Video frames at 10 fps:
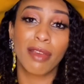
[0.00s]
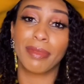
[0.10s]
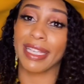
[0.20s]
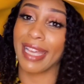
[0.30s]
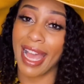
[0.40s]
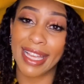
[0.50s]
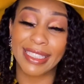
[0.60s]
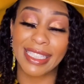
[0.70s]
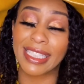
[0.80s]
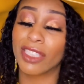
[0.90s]
But guys,
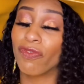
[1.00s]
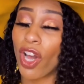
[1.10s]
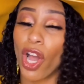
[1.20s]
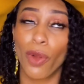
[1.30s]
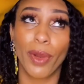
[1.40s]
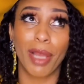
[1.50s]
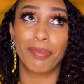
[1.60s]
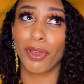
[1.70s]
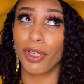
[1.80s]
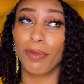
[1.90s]
this is fall
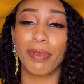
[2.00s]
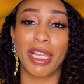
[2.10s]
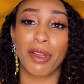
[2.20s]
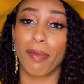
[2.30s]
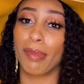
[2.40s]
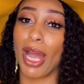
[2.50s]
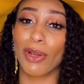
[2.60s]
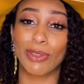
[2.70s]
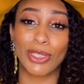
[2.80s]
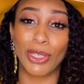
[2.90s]
wrapped up in a
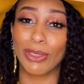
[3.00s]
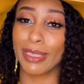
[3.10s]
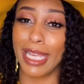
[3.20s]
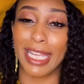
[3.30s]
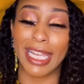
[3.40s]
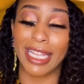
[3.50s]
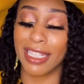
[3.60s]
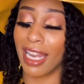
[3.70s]
bottle tucked in.